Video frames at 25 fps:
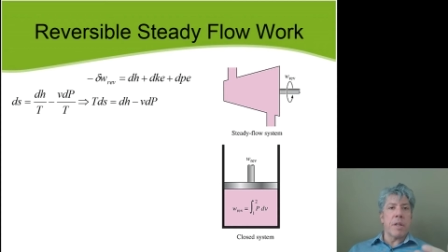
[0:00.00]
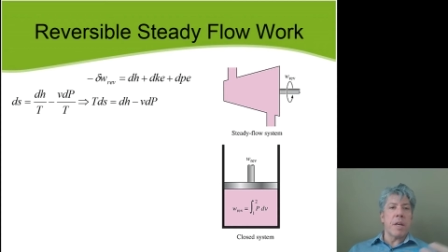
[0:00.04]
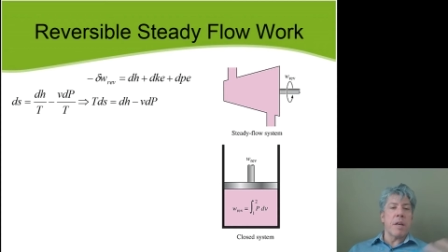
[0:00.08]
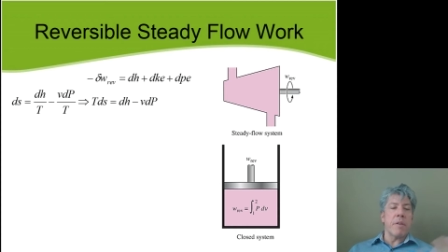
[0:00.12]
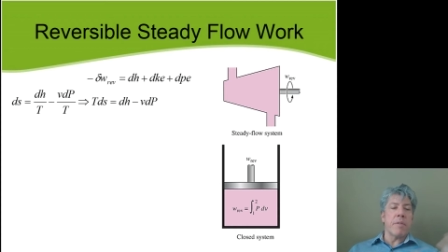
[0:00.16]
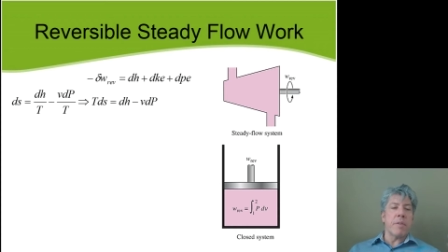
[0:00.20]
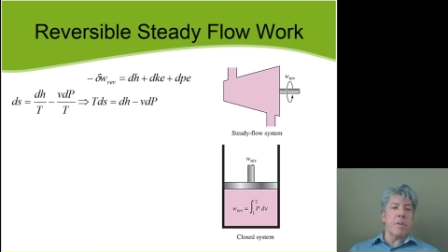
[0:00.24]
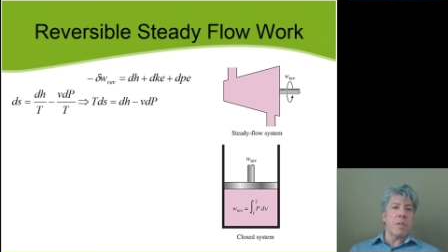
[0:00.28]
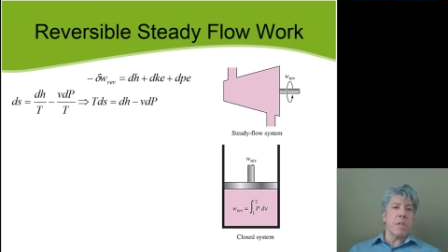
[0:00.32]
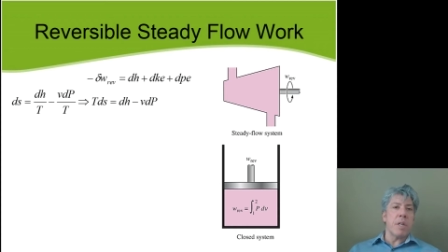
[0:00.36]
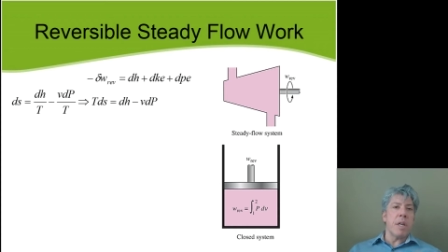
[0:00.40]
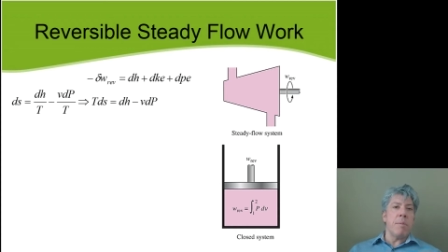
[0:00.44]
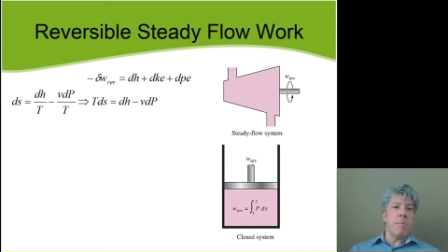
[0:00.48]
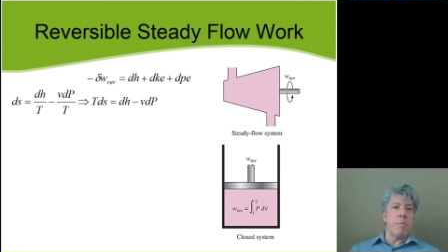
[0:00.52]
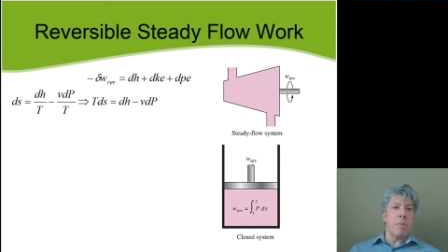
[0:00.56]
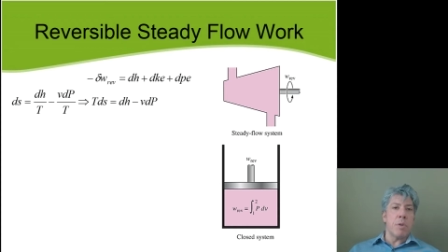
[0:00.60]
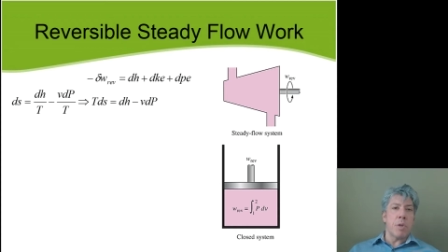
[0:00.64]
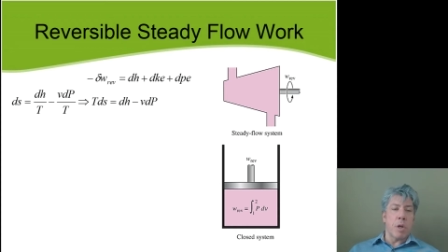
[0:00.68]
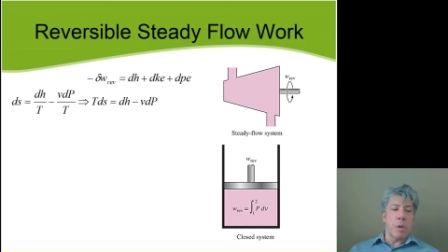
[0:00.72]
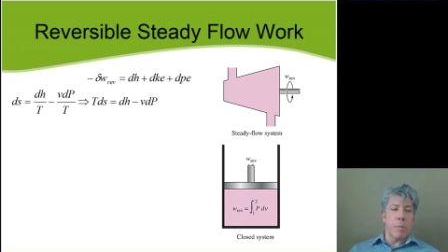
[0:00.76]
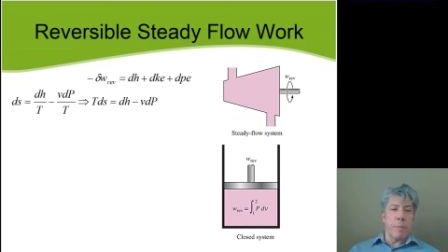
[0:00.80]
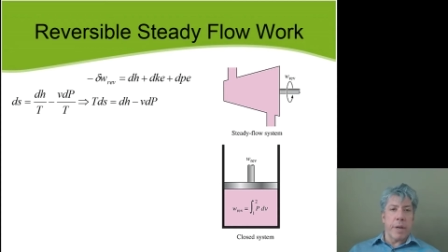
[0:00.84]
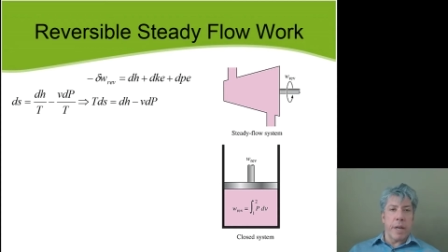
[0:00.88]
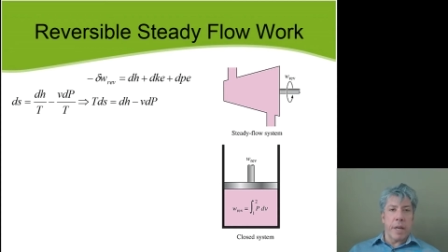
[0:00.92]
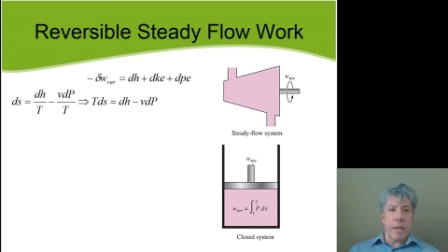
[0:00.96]
Think of a steam
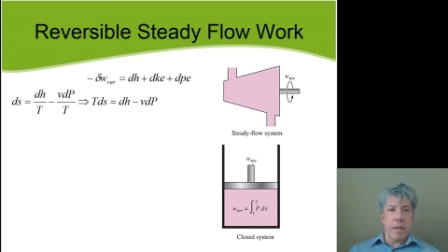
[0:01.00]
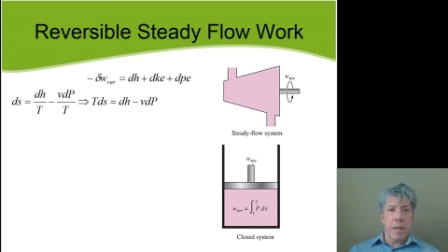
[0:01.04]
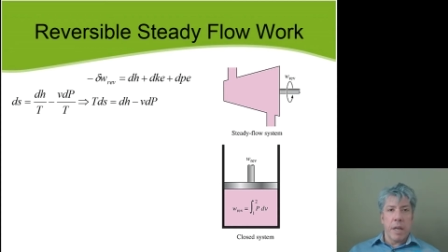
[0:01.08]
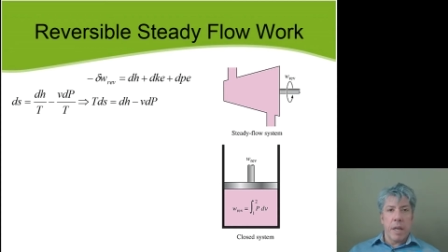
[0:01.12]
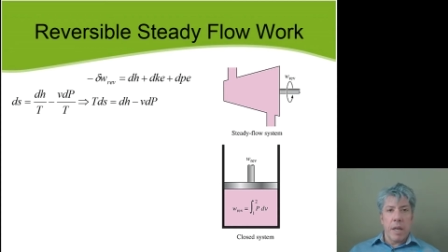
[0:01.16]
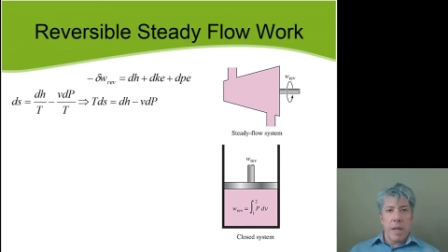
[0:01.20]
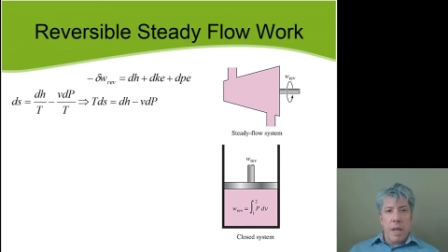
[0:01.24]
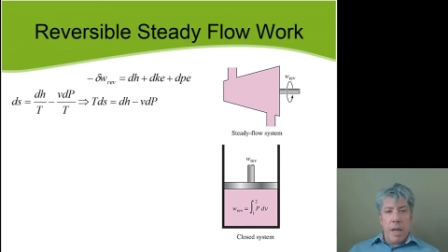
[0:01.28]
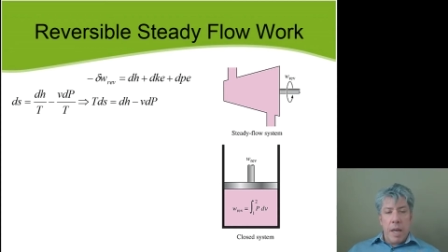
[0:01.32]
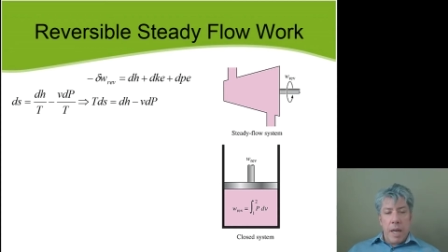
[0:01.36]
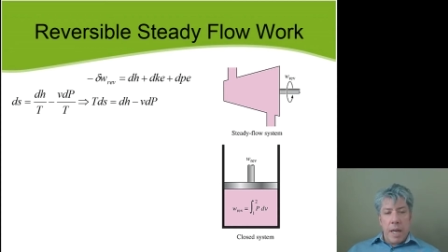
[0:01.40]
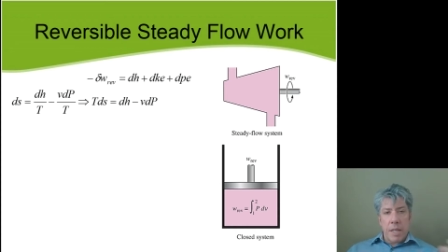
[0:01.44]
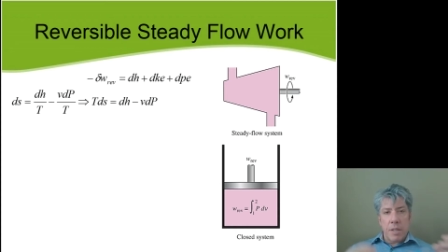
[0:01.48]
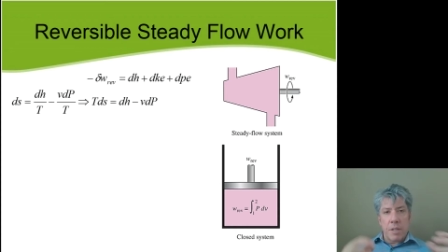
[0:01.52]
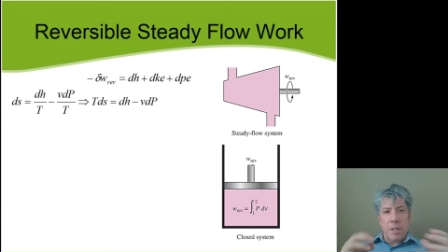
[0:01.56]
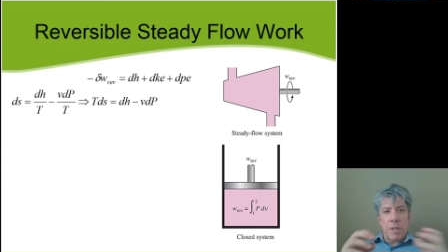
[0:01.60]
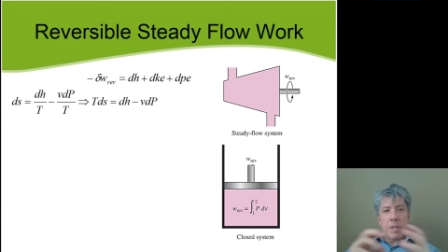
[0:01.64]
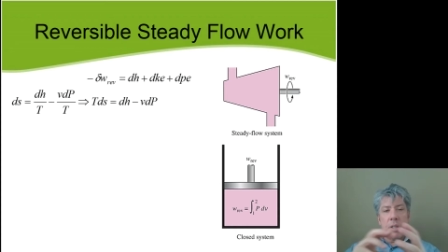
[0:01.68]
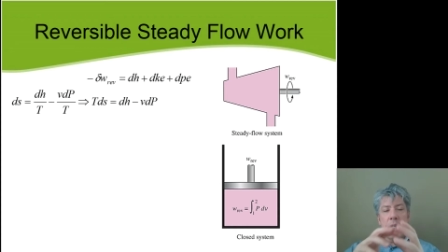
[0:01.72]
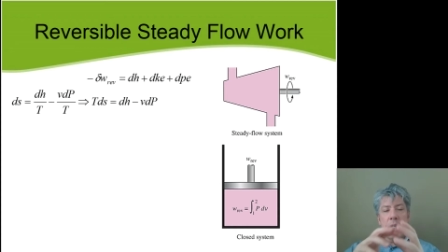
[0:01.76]
turbine. As the